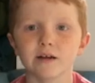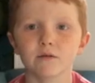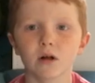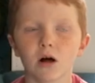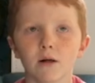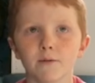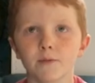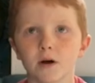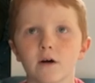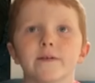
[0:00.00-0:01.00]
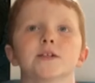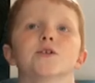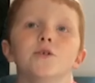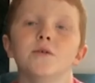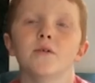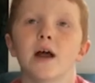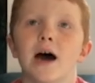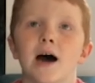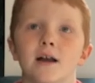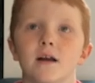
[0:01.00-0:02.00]
it will all be over soon.
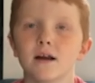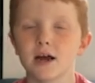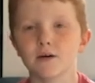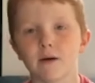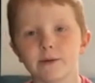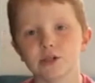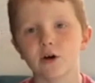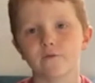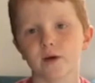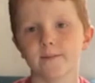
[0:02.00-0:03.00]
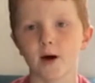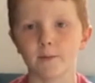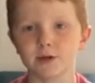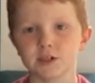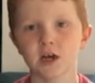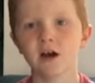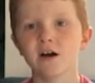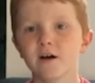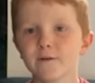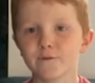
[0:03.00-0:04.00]
And here are my top three moments
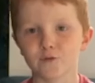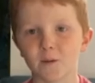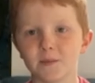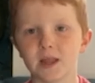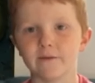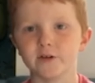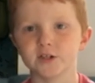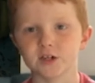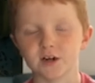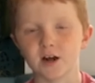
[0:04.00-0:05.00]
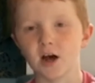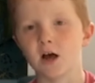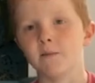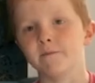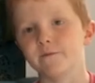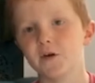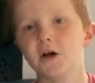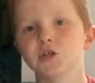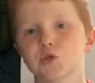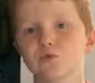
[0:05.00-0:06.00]
from Netherton.
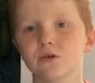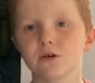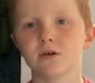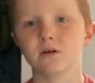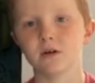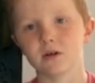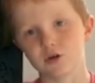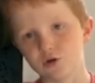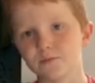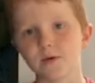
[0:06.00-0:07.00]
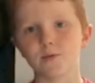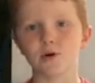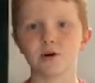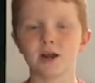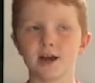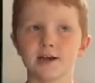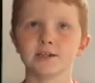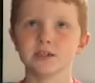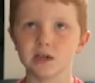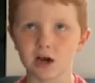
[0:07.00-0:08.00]
First one, number one,
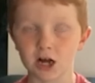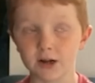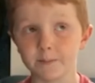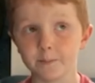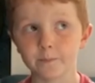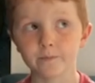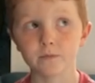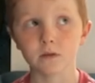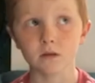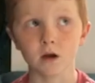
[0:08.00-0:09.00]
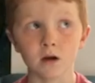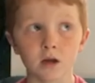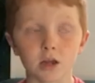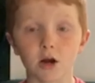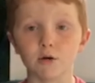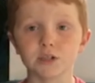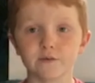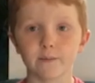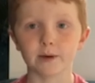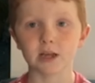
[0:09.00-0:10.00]
is going to
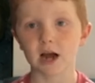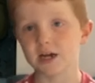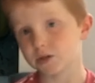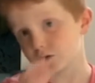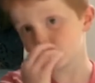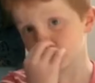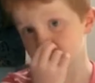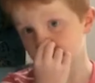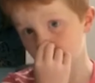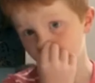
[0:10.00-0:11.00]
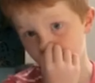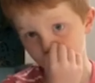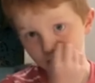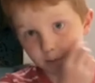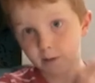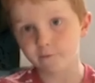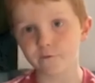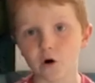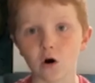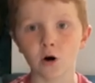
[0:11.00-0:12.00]
the Bit High School to see everybody
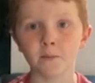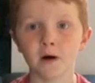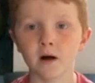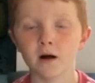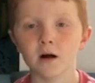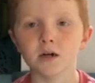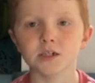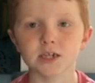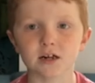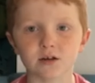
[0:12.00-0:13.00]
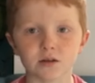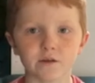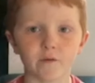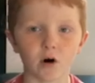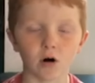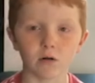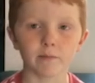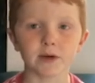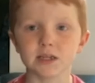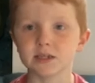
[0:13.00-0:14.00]
perform. Second of all,
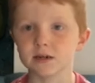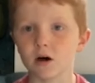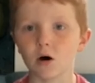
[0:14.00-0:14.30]
meeting